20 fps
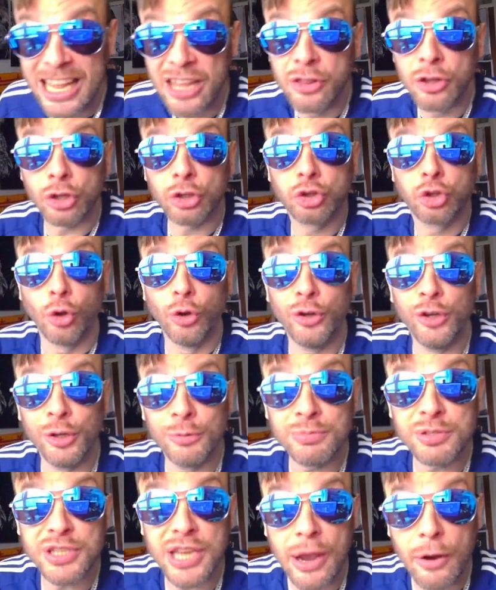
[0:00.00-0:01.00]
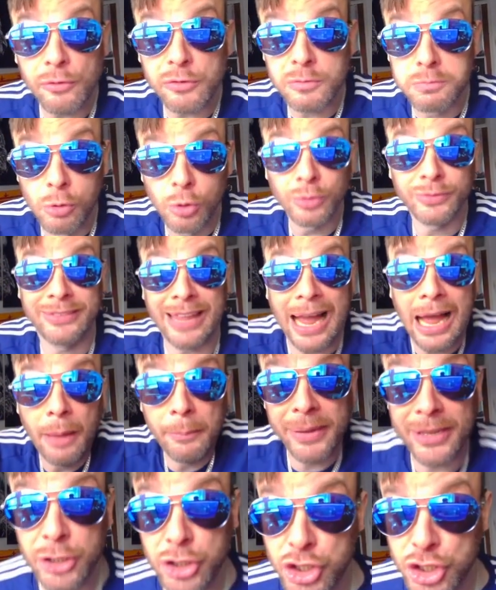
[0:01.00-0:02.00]
They're doing themselves more
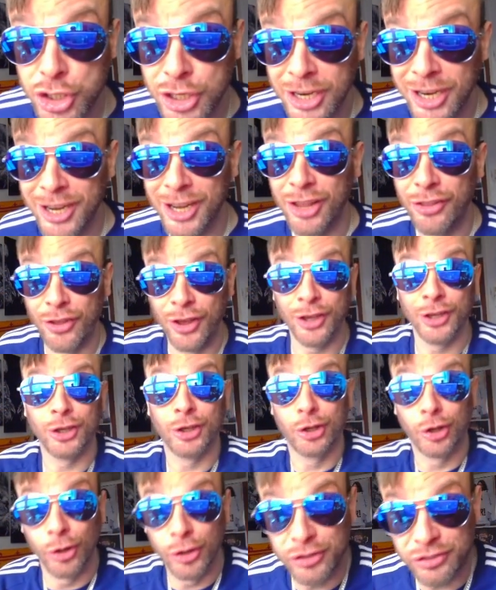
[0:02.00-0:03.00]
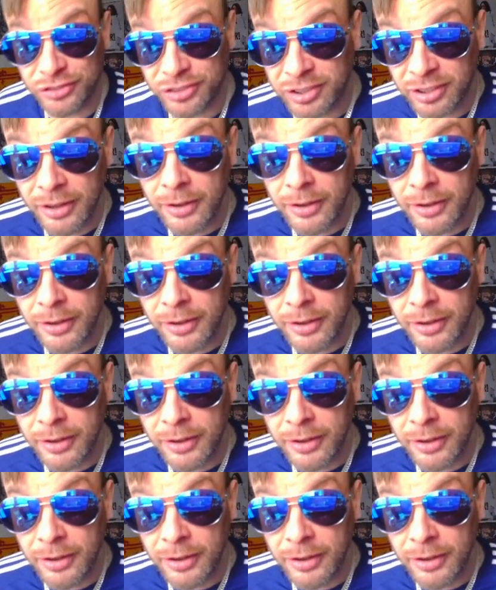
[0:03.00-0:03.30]
damage than good.